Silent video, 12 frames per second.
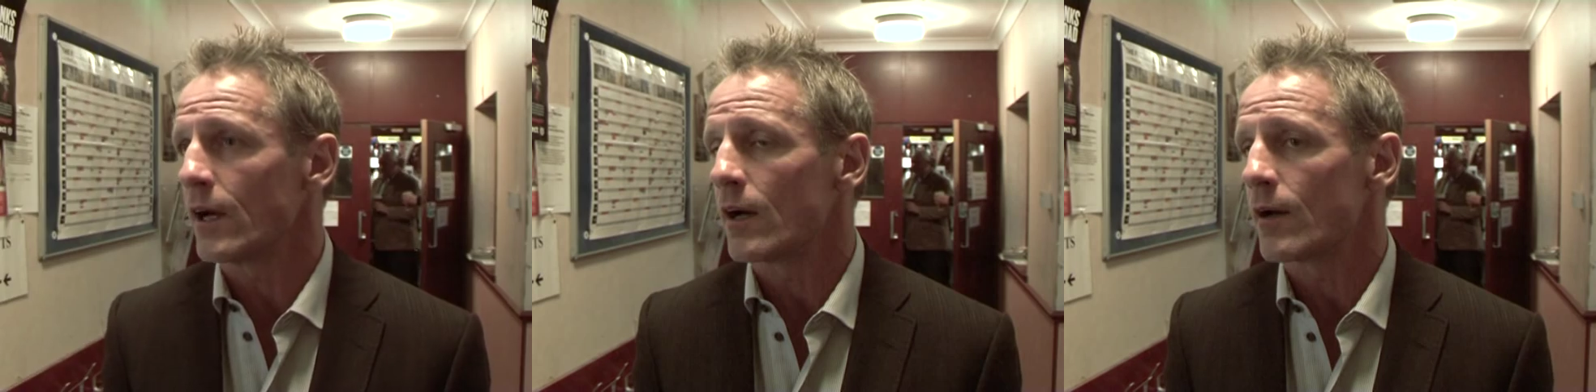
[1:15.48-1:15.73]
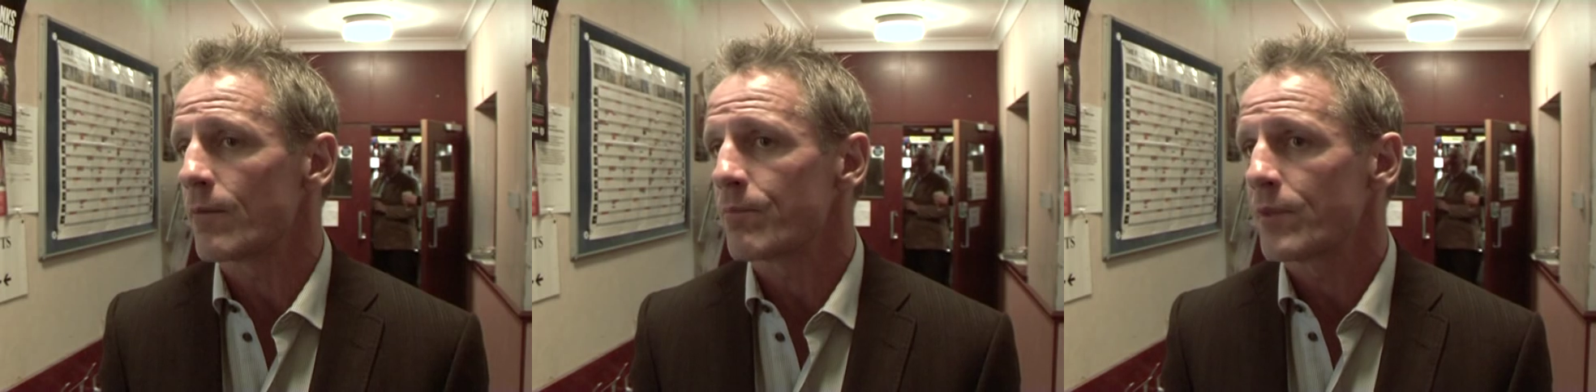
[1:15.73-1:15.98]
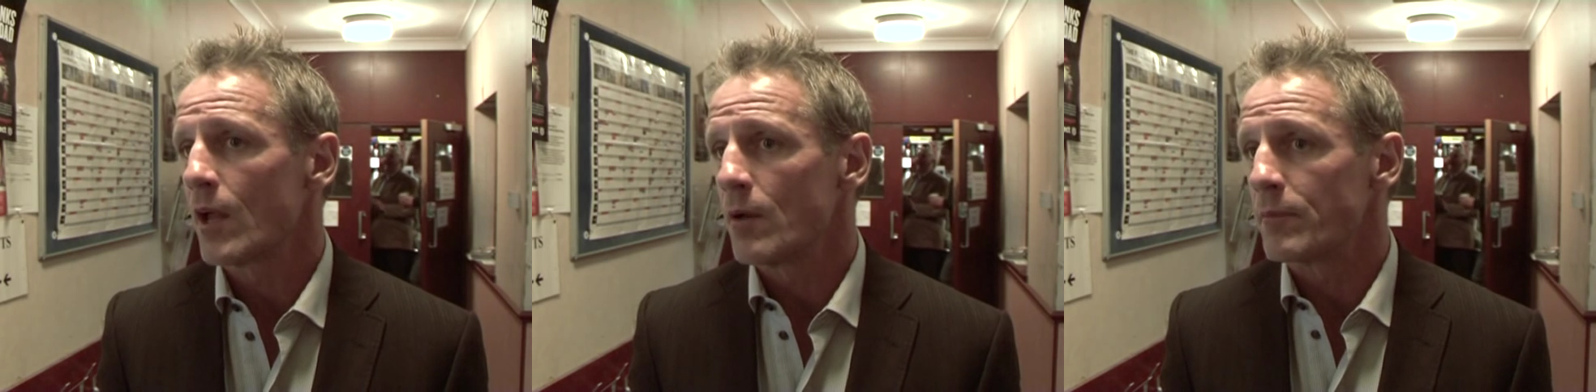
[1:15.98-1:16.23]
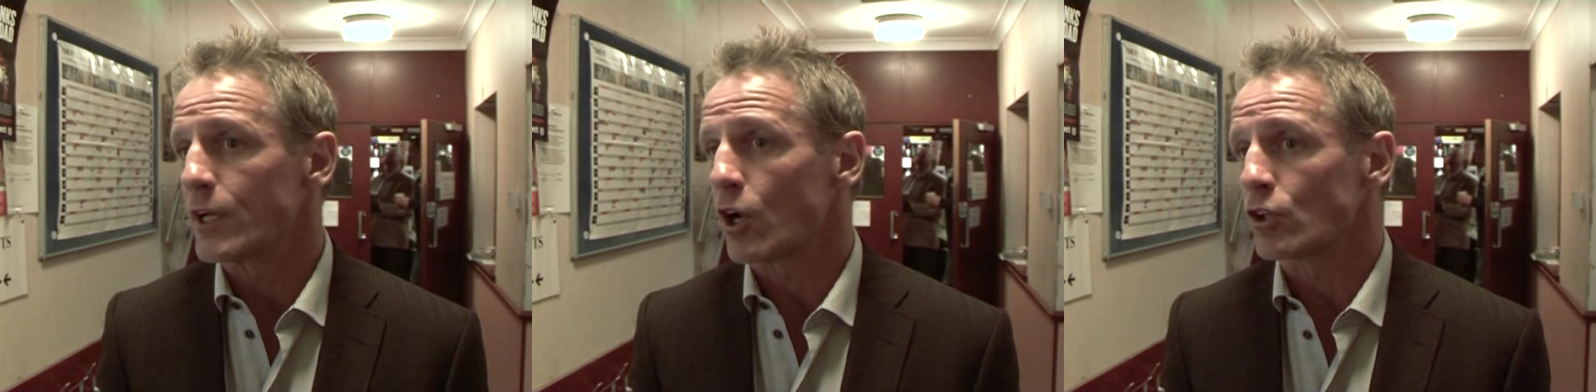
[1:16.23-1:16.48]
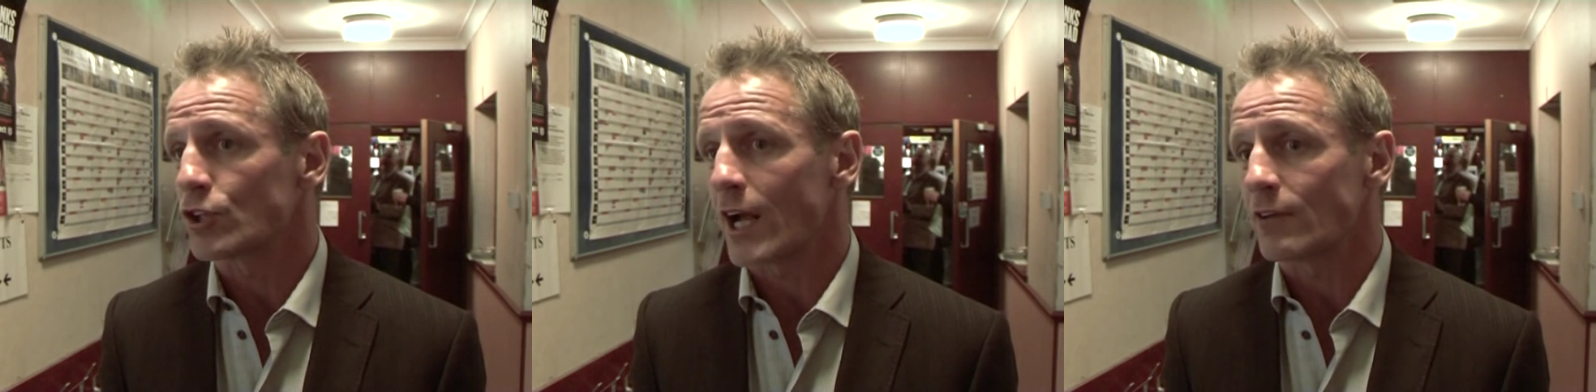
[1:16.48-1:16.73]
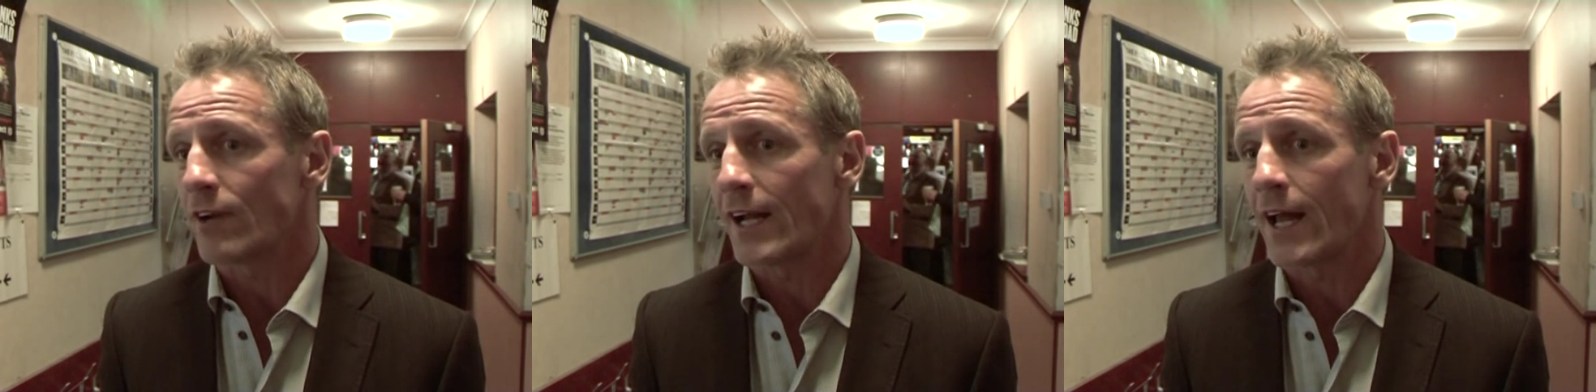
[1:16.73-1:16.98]
uh, my
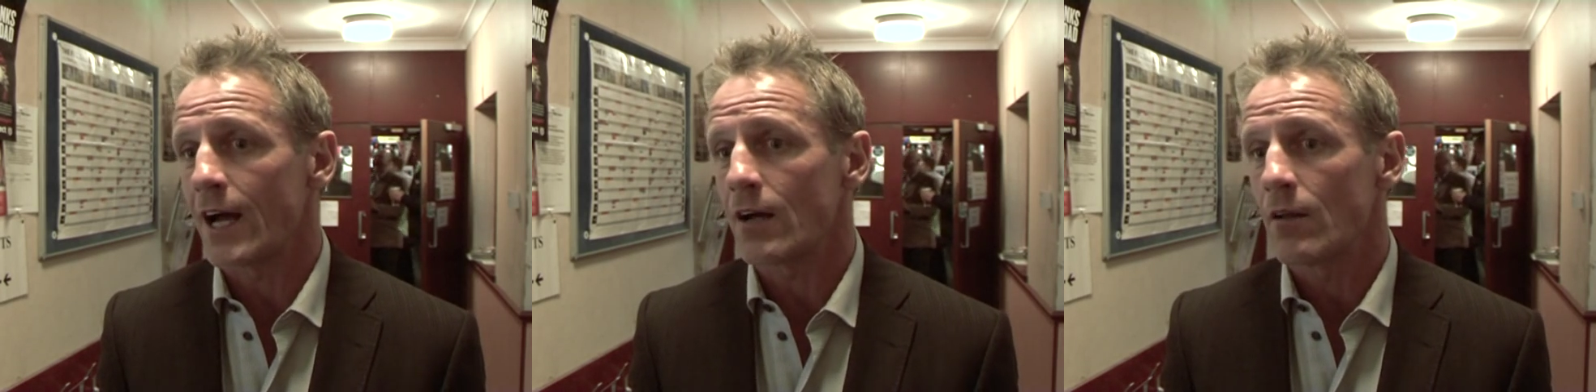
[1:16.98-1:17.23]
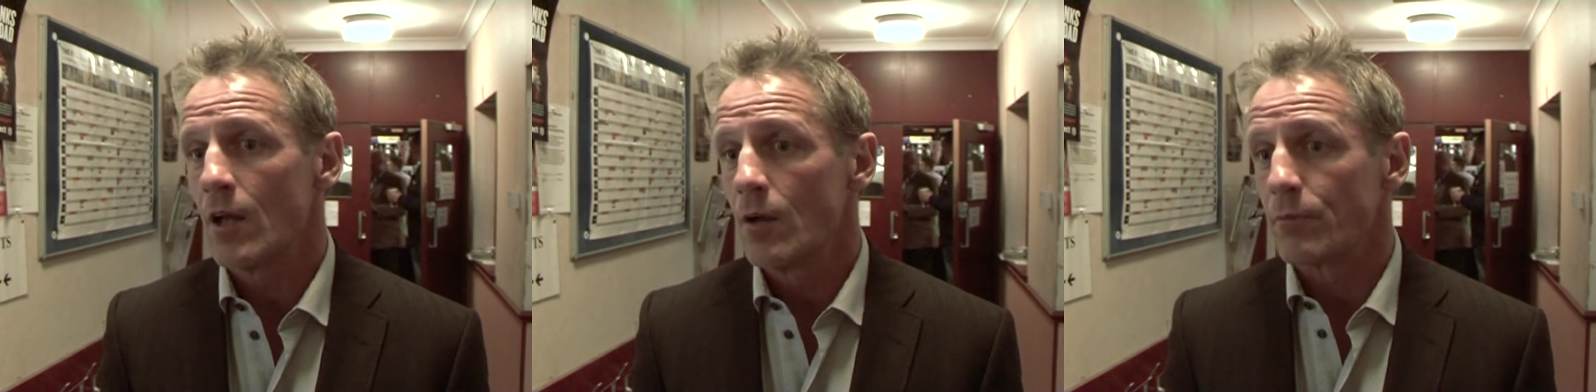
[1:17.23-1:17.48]
contract ran out,